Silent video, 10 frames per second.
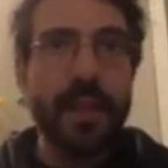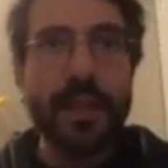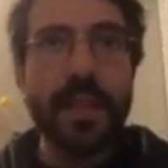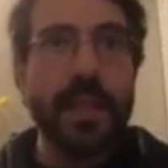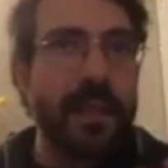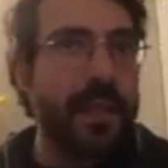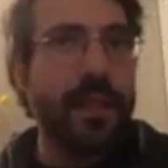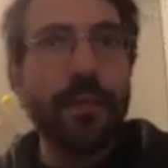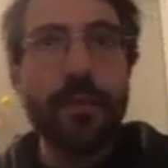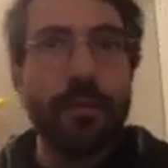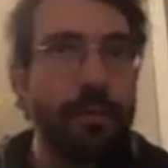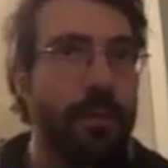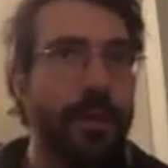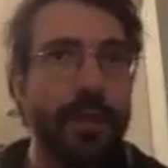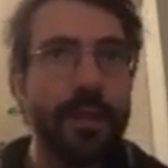then there aren't too
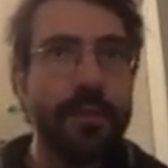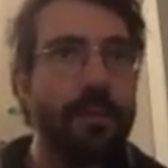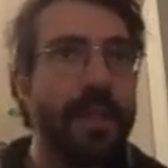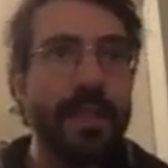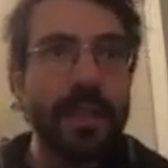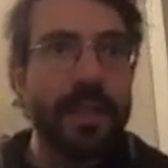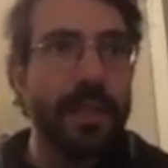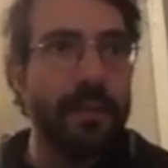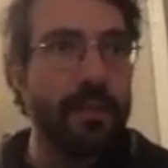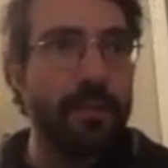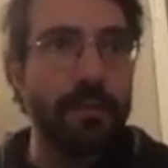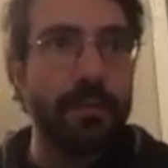many incentives to